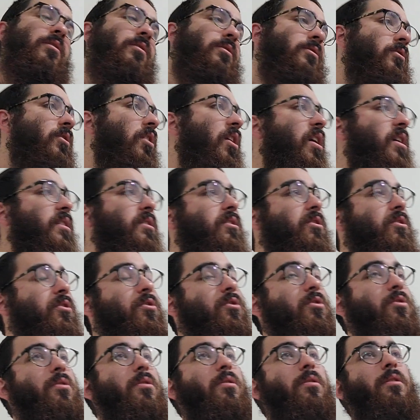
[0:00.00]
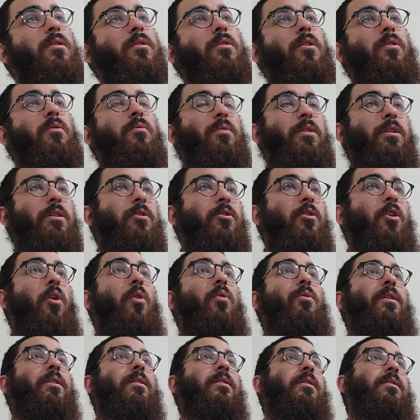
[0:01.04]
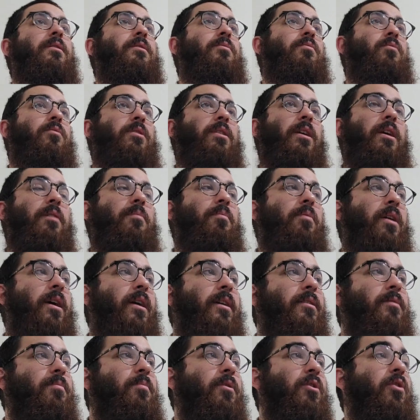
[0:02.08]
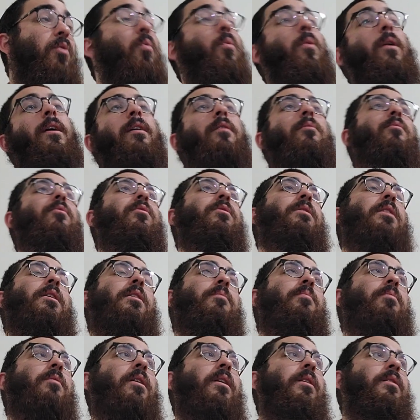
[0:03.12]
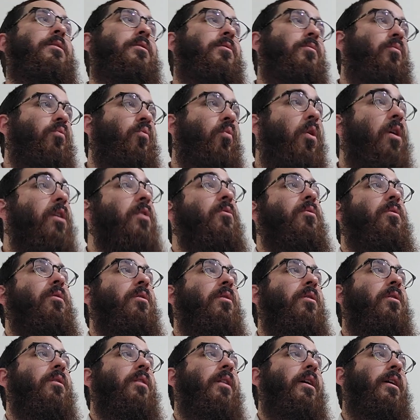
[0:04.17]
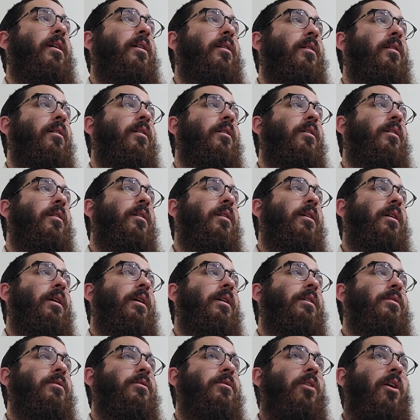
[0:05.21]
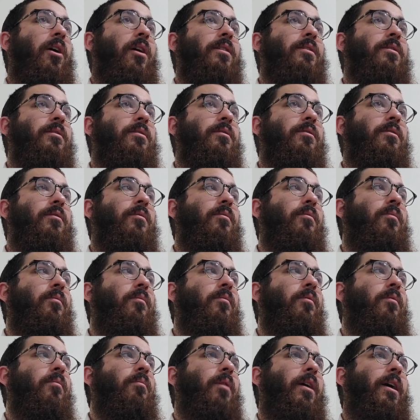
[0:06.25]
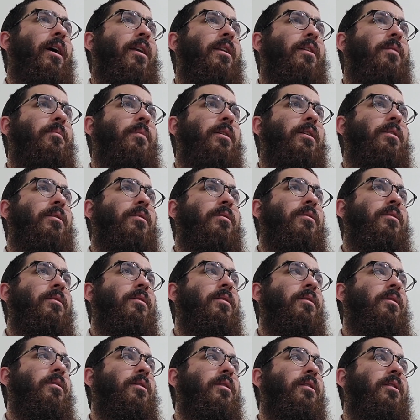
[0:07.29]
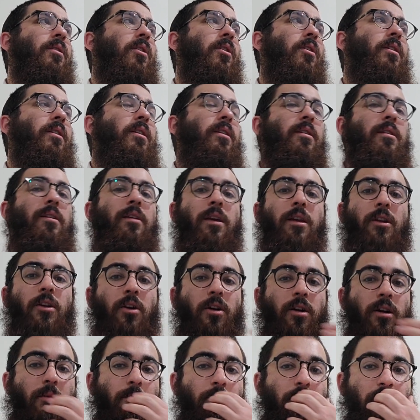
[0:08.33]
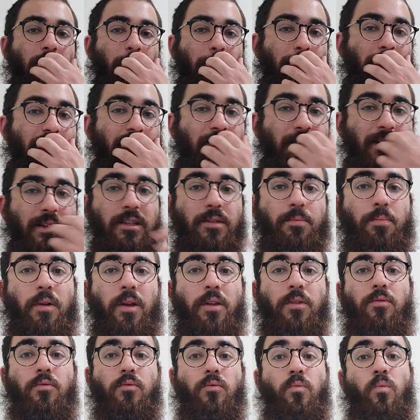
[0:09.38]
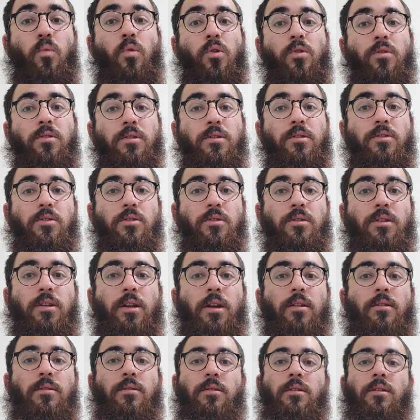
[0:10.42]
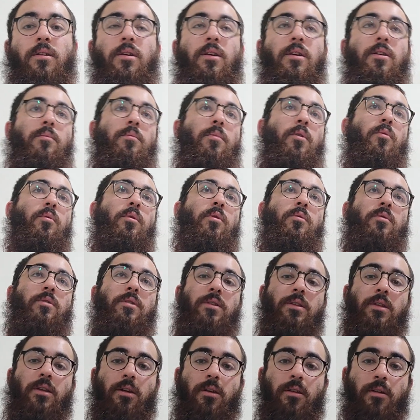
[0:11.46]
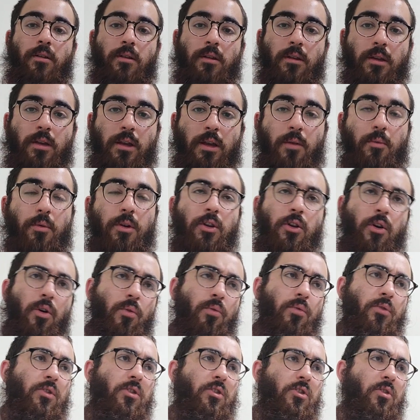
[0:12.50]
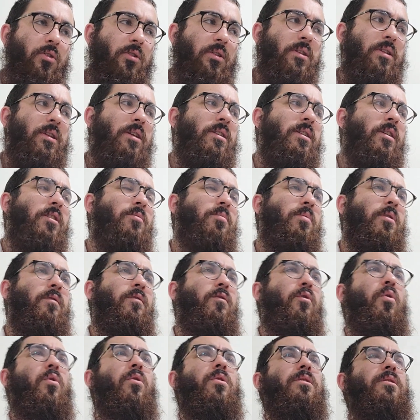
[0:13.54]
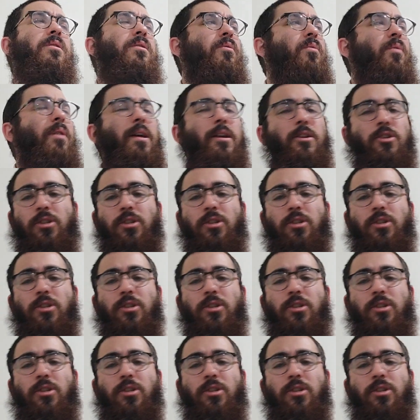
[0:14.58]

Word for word: there's not you know we know that this will take place but the way it will take place the, what it will look like is not by any means in our in our ability to explain through words just yet but we will see we know certain details but of course the way